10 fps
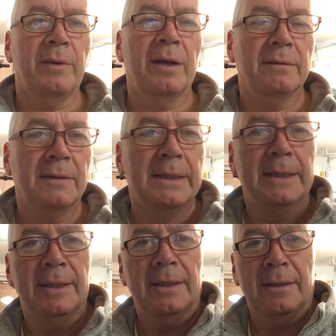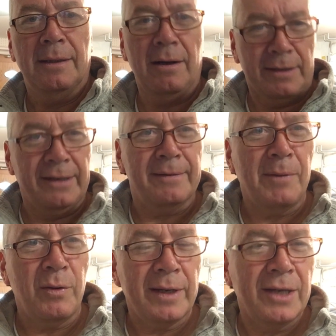well, I'll get some
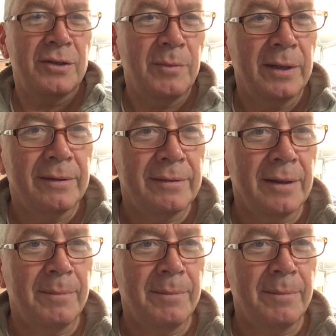Moto Gadget ones.